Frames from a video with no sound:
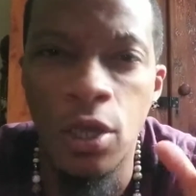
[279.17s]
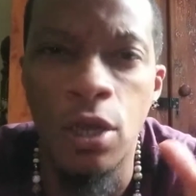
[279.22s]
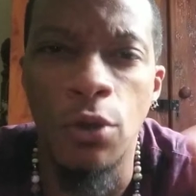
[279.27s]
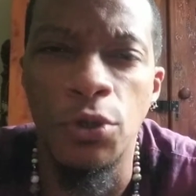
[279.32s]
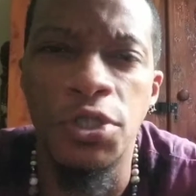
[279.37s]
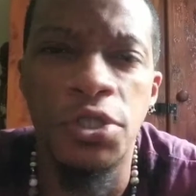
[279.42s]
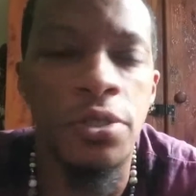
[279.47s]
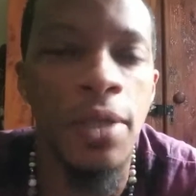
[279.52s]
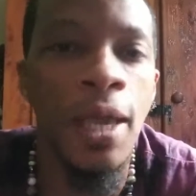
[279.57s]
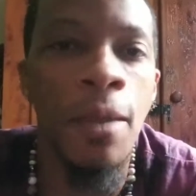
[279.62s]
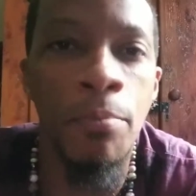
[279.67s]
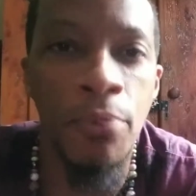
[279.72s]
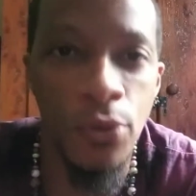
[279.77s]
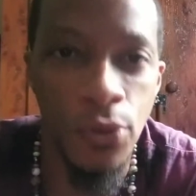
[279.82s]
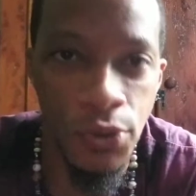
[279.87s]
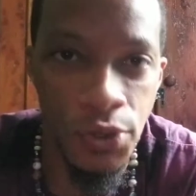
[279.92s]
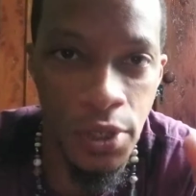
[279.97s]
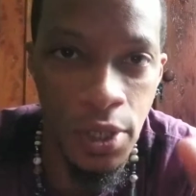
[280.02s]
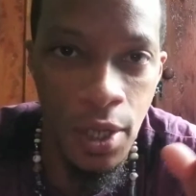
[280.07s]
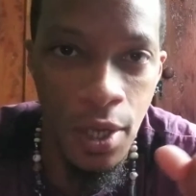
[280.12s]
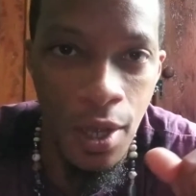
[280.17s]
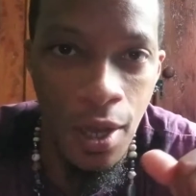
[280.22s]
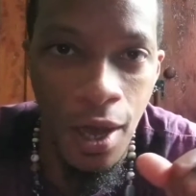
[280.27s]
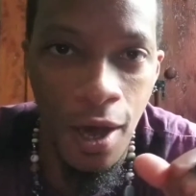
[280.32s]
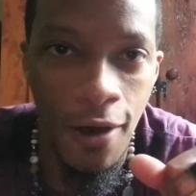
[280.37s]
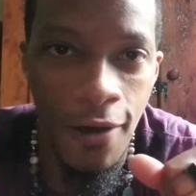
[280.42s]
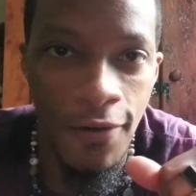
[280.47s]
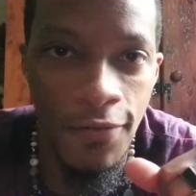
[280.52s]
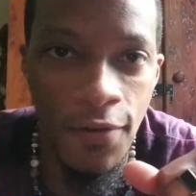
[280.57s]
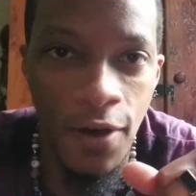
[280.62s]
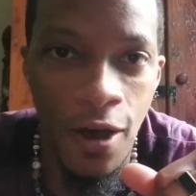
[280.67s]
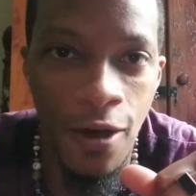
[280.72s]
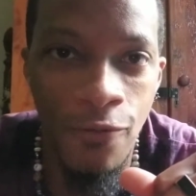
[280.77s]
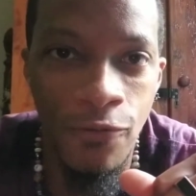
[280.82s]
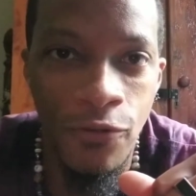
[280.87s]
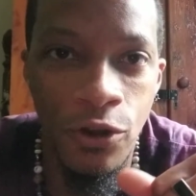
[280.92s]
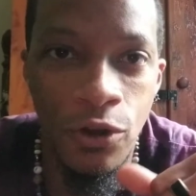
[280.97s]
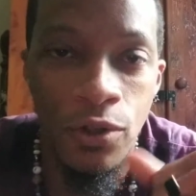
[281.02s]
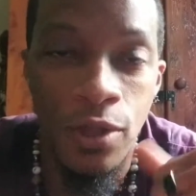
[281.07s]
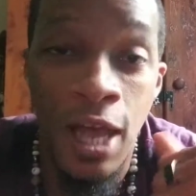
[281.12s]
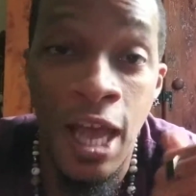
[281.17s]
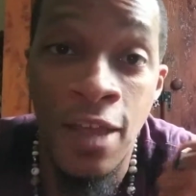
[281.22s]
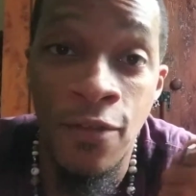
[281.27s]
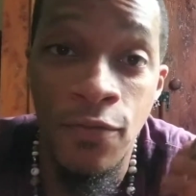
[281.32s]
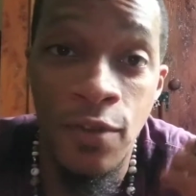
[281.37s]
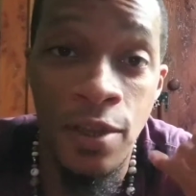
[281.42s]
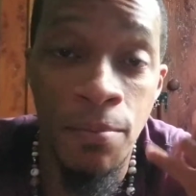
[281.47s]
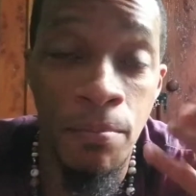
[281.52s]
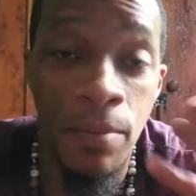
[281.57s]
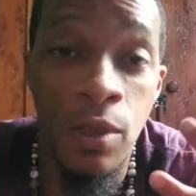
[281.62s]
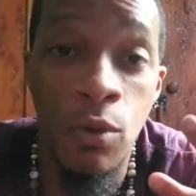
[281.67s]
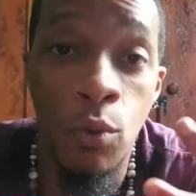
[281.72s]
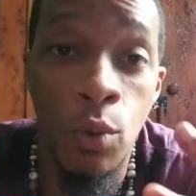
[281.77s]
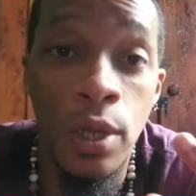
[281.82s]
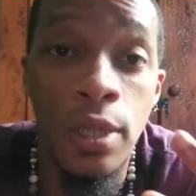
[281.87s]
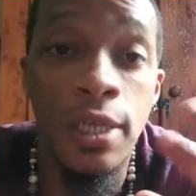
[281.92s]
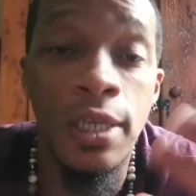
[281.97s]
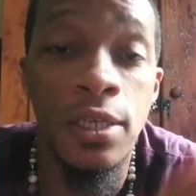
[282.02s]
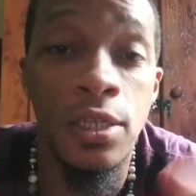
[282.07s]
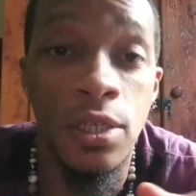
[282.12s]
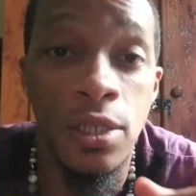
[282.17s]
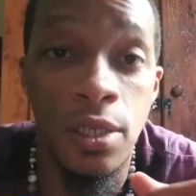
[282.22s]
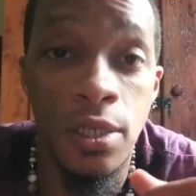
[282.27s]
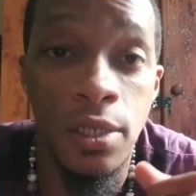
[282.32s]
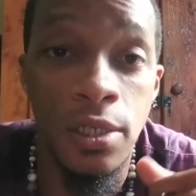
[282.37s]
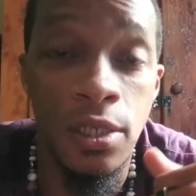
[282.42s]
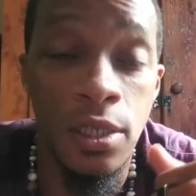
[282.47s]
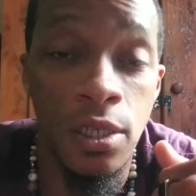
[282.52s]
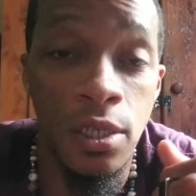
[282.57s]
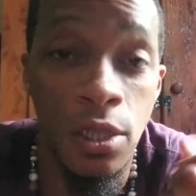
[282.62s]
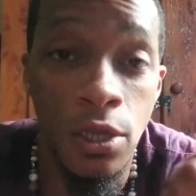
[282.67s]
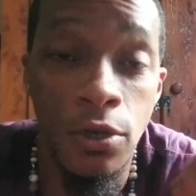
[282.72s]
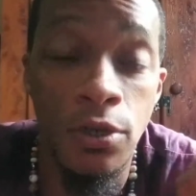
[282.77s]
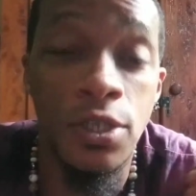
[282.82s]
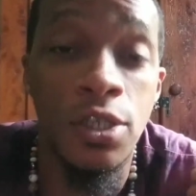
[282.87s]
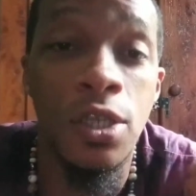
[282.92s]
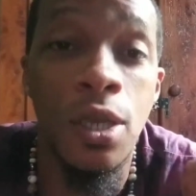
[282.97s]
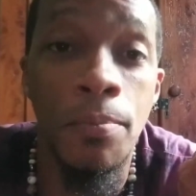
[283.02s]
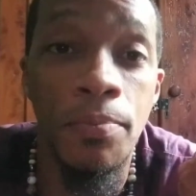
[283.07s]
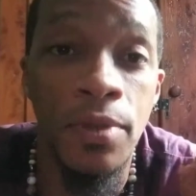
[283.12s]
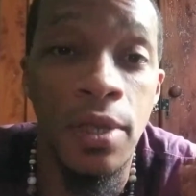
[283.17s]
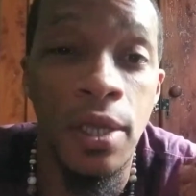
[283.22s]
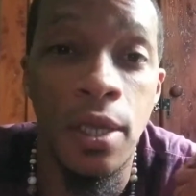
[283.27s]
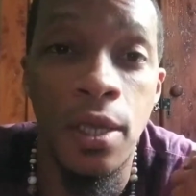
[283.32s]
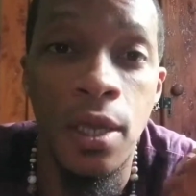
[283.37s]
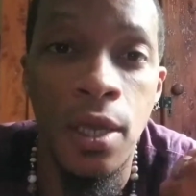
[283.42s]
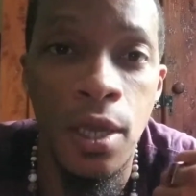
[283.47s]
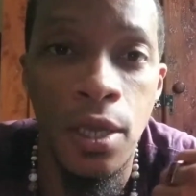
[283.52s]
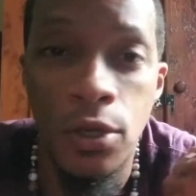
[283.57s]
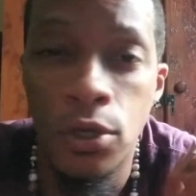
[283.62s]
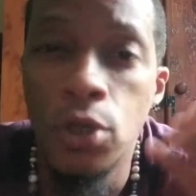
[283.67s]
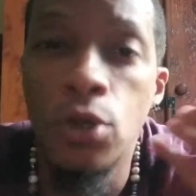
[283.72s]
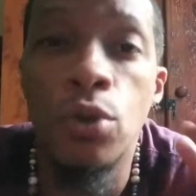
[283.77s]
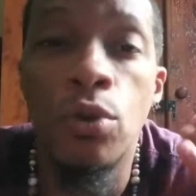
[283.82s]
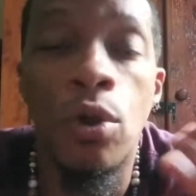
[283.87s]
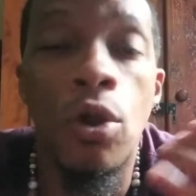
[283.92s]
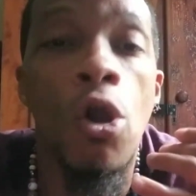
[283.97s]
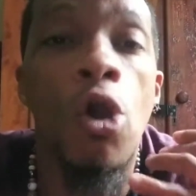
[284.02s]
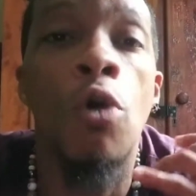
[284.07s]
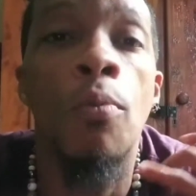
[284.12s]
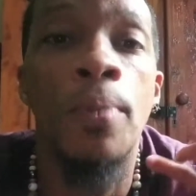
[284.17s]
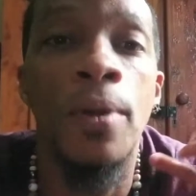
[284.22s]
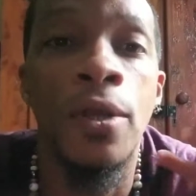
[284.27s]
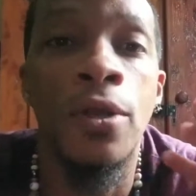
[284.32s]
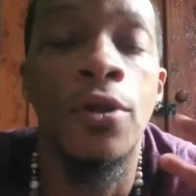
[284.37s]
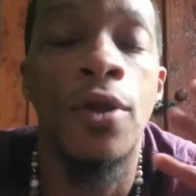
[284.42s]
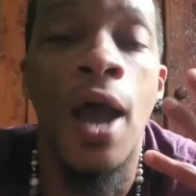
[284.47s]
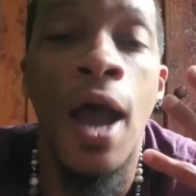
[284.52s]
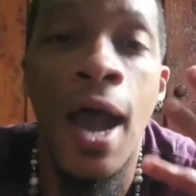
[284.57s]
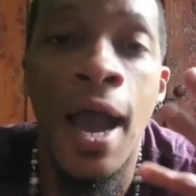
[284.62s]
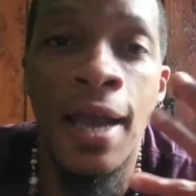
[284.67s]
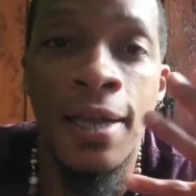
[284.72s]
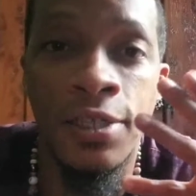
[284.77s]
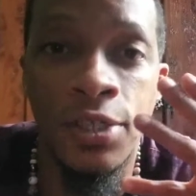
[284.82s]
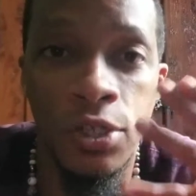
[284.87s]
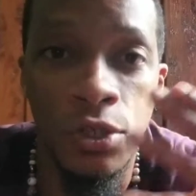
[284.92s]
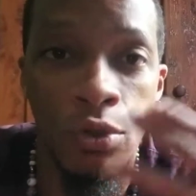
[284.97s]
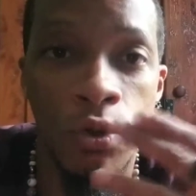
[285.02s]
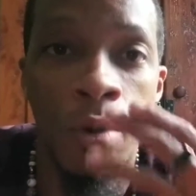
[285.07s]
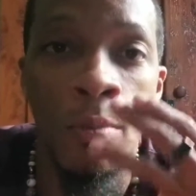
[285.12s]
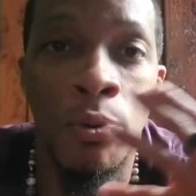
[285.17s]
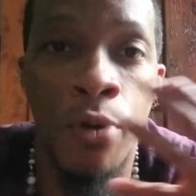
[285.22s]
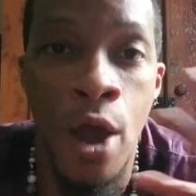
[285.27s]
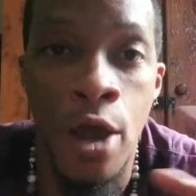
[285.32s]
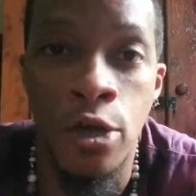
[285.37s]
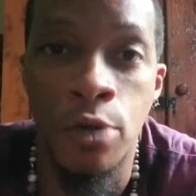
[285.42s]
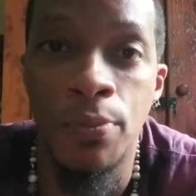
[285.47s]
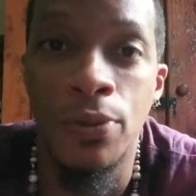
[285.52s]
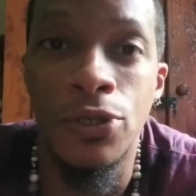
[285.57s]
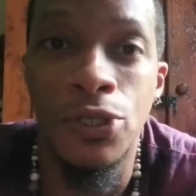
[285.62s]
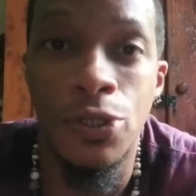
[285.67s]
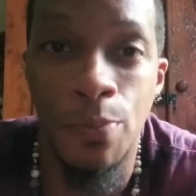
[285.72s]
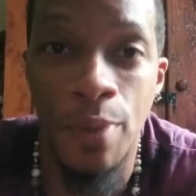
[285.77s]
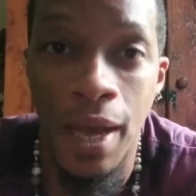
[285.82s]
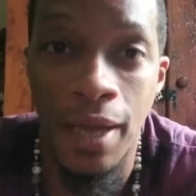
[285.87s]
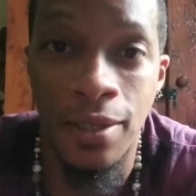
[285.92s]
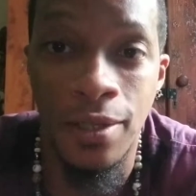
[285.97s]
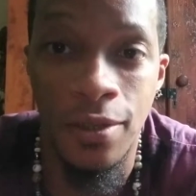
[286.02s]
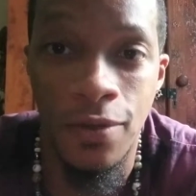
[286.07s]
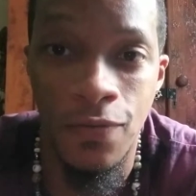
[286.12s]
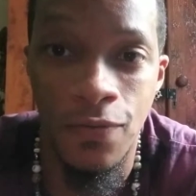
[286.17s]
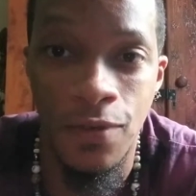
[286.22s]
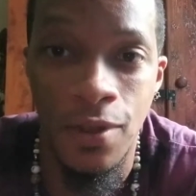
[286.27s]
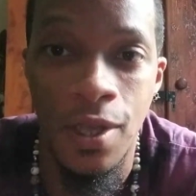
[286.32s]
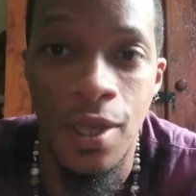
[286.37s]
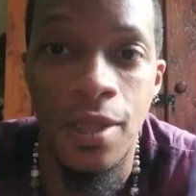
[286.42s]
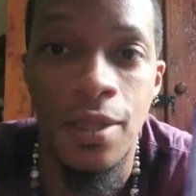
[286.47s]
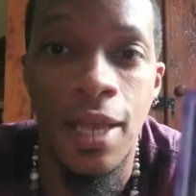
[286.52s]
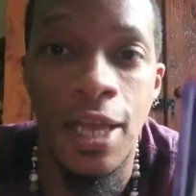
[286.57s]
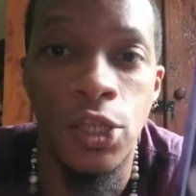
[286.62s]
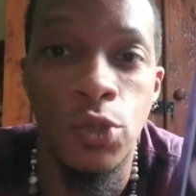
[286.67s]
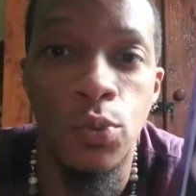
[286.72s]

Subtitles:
staples of your life, and be willing to learn something new or open your eyes to a broader perspective. That's